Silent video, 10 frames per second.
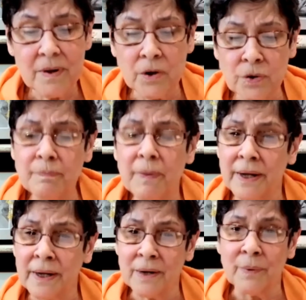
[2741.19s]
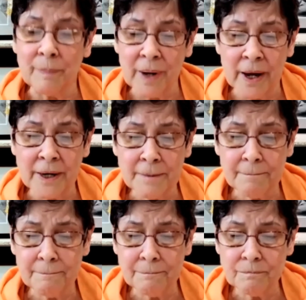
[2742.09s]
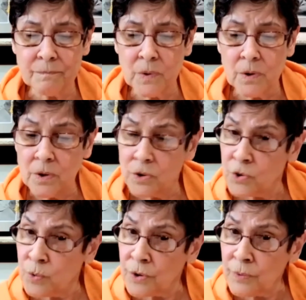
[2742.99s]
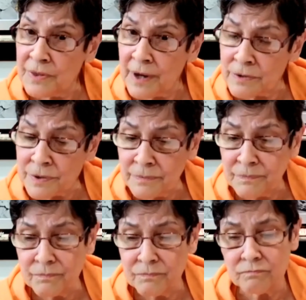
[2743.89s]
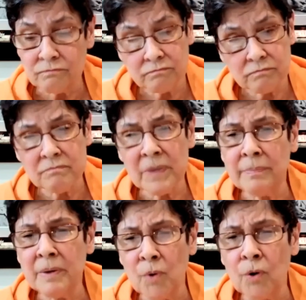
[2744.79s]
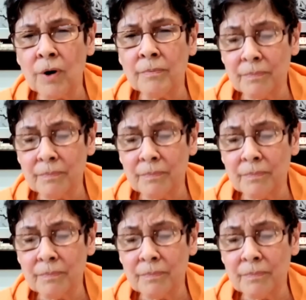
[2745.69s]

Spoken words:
"A good many," he replied. 2,000 or 3,000, maybe more.